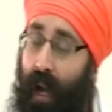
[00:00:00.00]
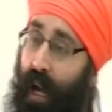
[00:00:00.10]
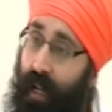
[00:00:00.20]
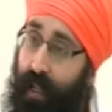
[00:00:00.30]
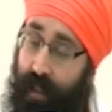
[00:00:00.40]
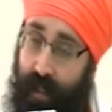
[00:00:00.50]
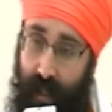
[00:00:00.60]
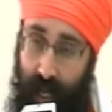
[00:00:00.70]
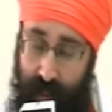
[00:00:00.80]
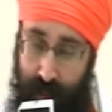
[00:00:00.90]
And
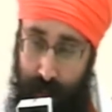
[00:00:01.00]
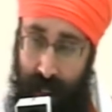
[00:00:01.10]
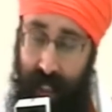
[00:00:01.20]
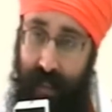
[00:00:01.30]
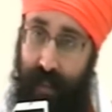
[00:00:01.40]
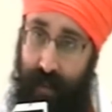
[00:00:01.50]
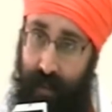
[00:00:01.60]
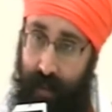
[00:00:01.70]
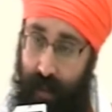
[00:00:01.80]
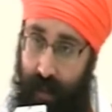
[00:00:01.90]
as soon as
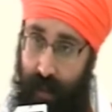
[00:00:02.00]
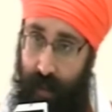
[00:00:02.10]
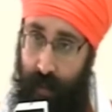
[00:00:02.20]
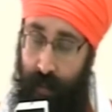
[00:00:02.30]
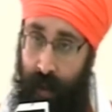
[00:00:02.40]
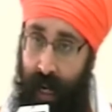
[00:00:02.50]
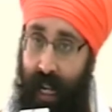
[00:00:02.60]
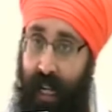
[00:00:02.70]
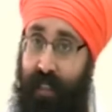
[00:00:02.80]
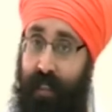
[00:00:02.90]

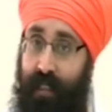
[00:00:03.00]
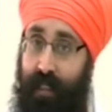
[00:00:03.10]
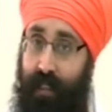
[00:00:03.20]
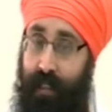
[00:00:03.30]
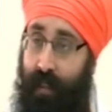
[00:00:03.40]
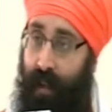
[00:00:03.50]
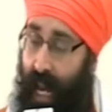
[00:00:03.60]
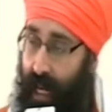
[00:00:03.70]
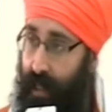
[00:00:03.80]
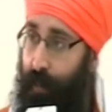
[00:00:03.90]
Maharaj
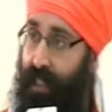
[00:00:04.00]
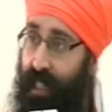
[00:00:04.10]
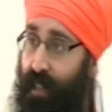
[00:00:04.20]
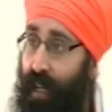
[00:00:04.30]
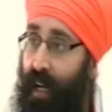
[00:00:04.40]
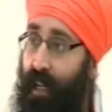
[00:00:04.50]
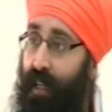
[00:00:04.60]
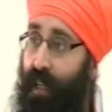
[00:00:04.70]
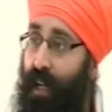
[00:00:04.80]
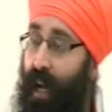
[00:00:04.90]
ate the prasada
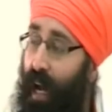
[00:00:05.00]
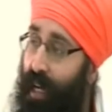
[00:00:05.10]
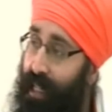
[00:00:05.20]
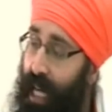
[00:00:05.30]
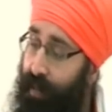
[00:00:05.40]
and